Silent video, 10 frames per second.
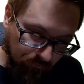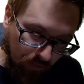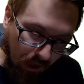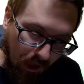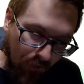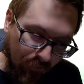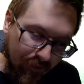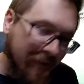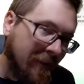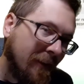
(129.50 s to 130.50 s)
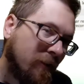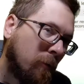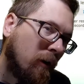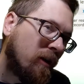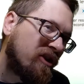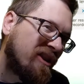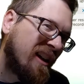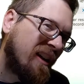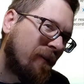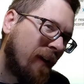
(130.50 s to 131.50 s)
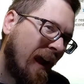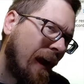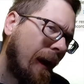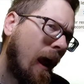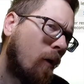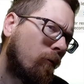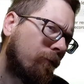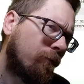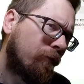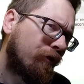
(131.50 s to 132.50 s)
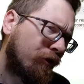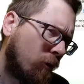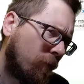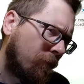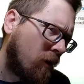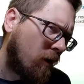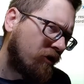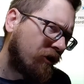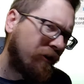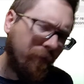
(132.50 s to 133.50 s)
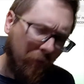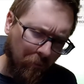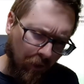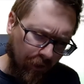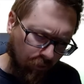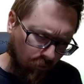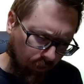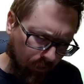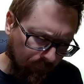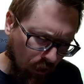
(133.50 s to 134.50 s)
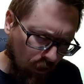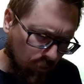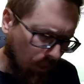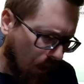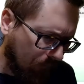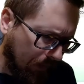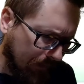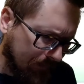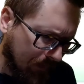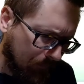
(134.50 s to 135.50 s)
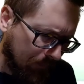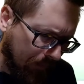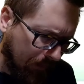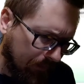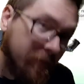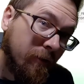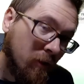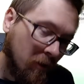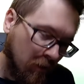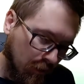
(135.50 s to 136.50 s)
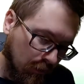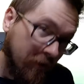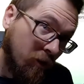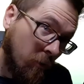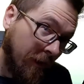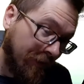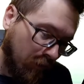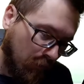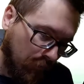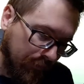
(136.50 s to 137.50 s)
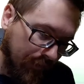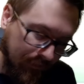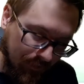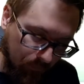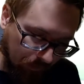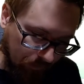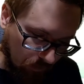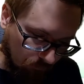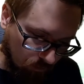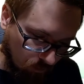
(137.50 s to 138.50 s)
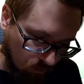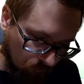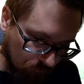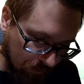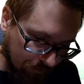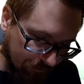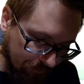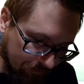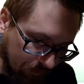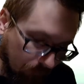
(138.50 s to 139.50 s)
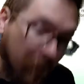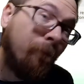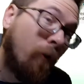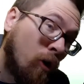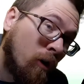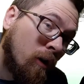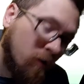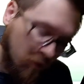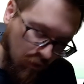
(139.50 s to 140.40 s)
And this c squared is just kind of hanging out so far, just for the ride, okay? You have 8 times 8. Let's go ahead and solve this. 8 times 8 gives you 64.